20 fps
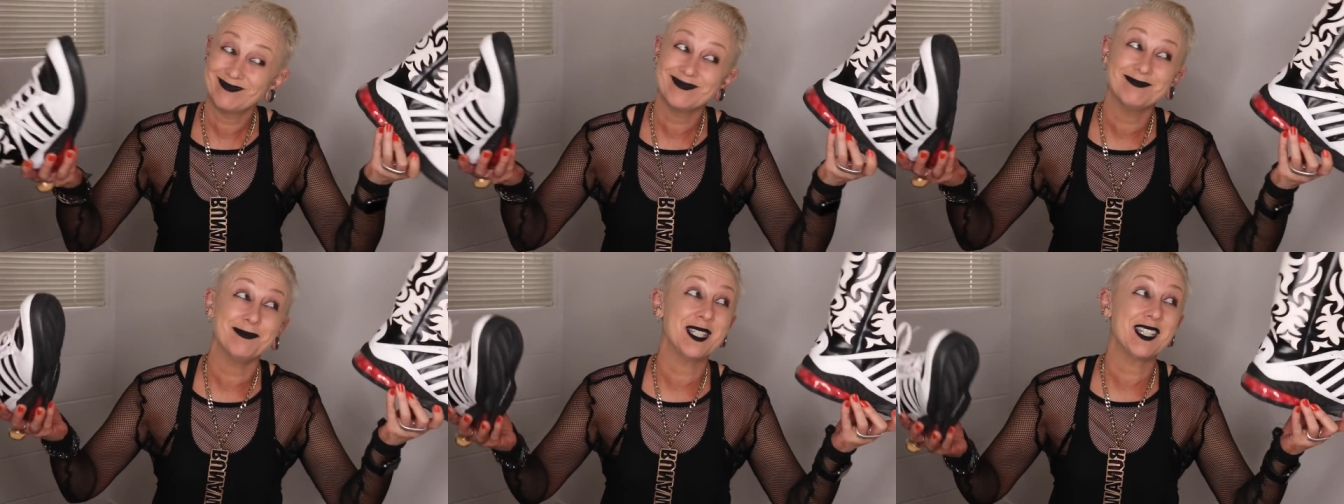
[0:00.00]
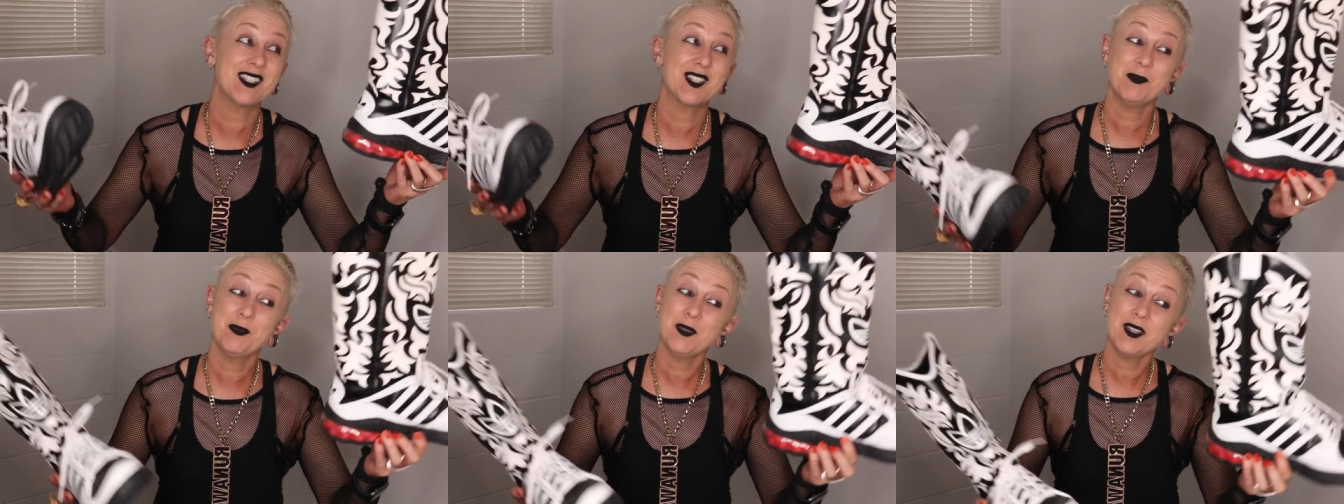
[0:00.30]

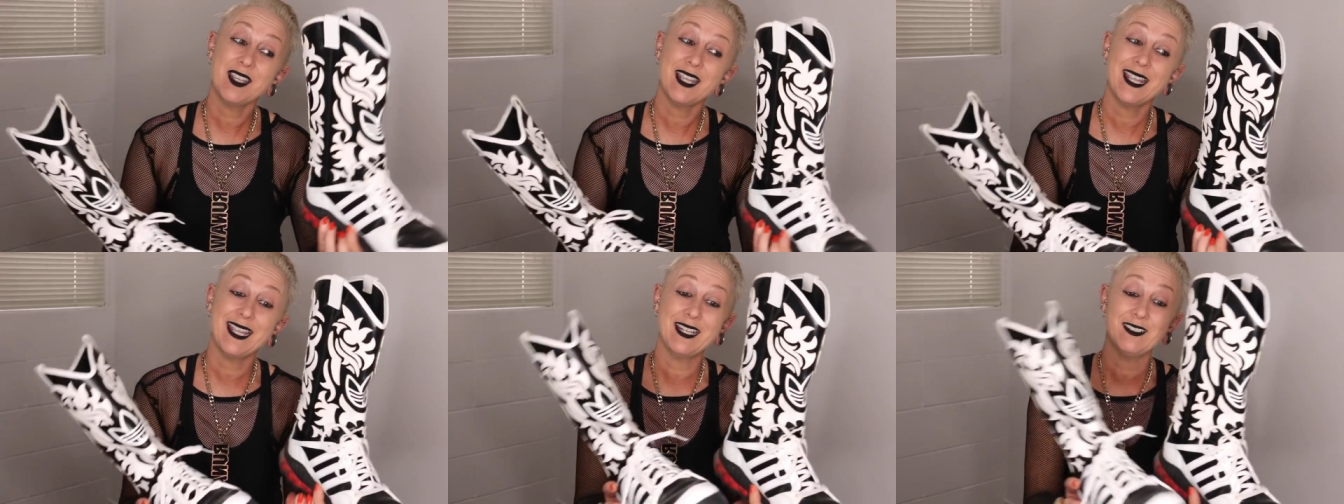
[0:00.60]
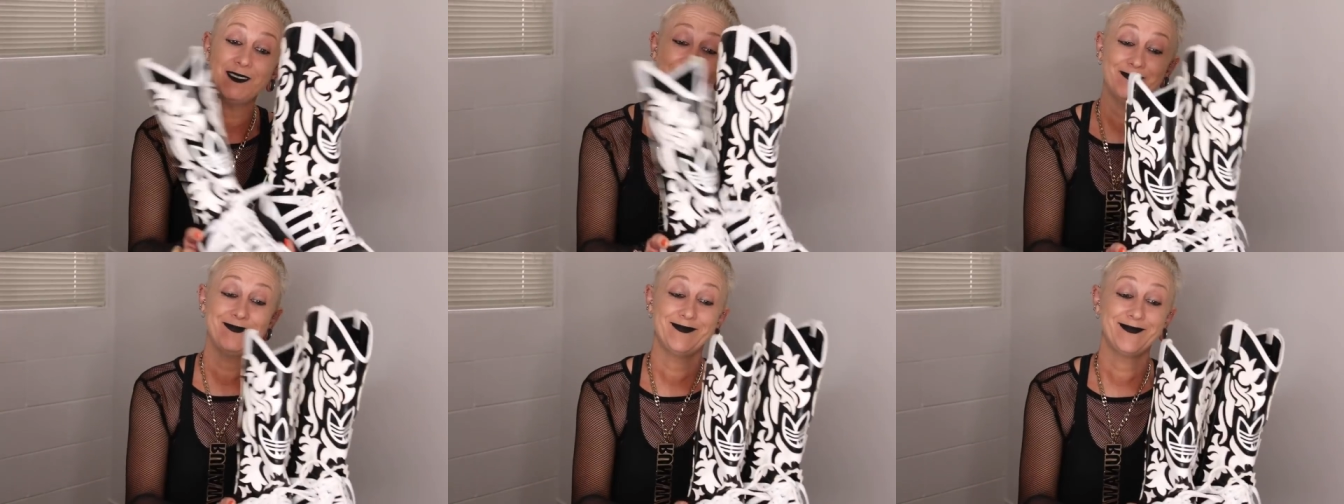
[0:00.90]
meant to be.
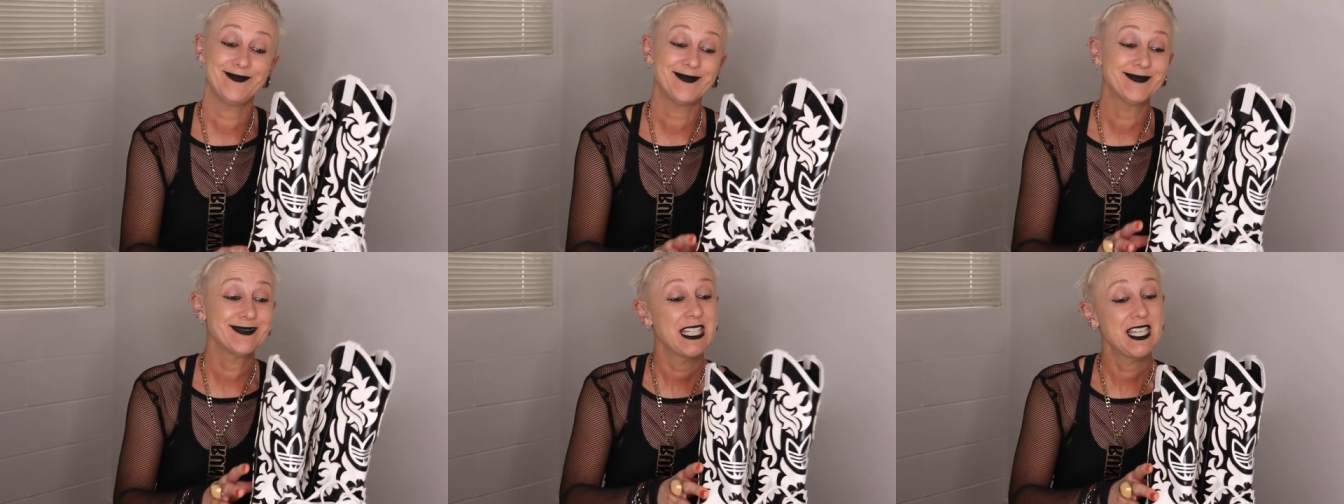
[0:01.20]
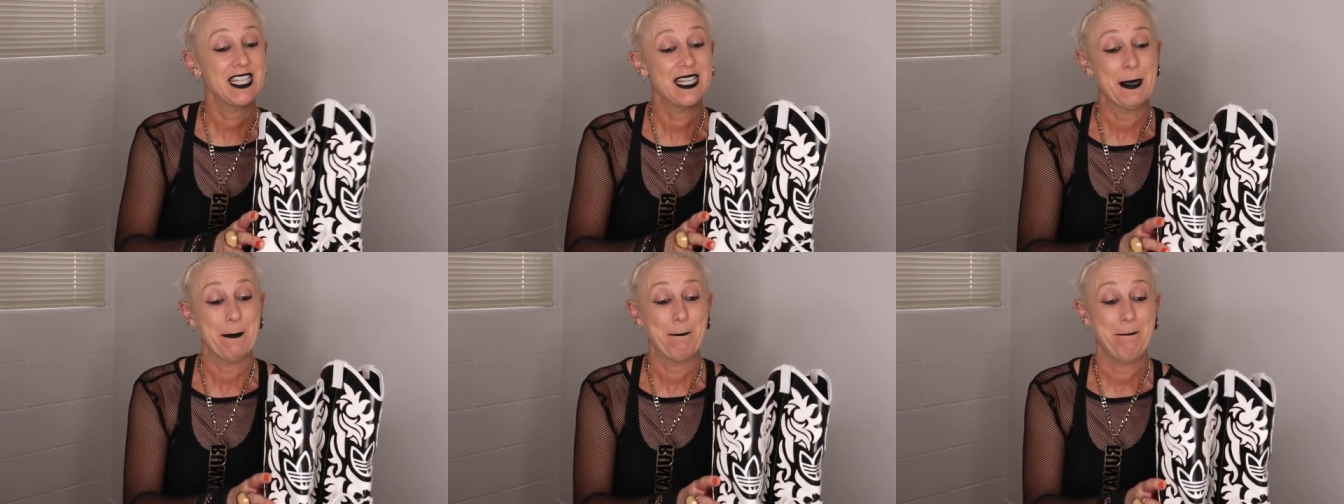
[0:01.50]
It's meant to be.
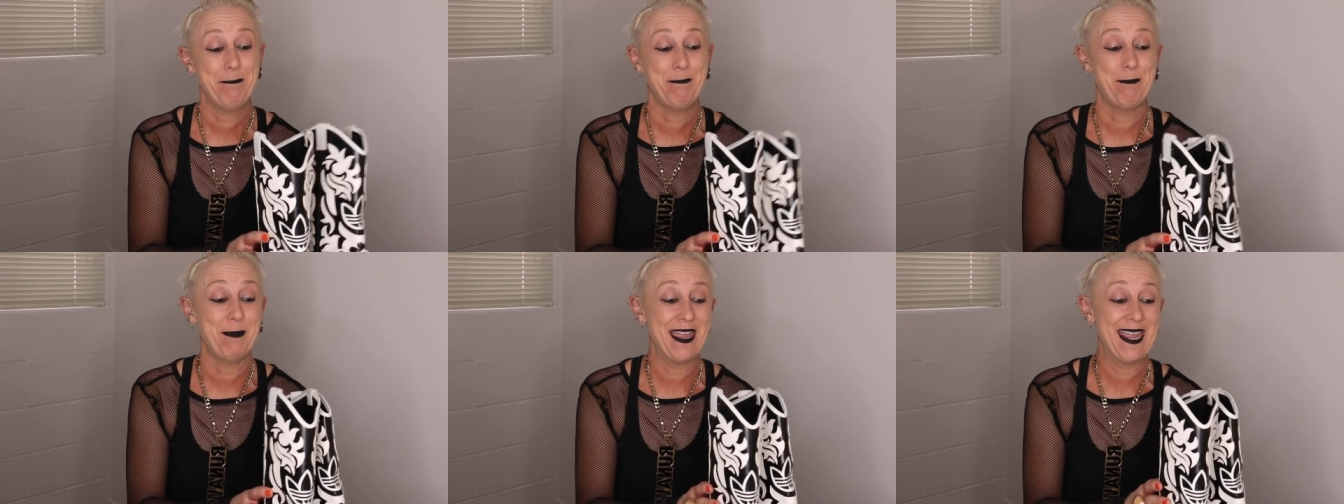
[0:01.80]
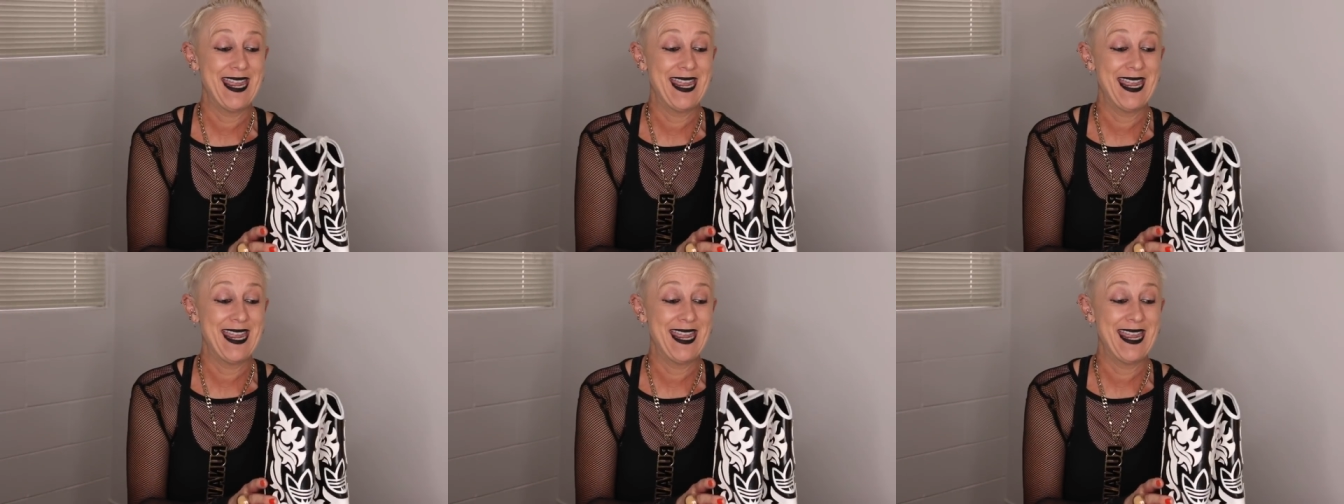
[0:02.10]
Love Miley.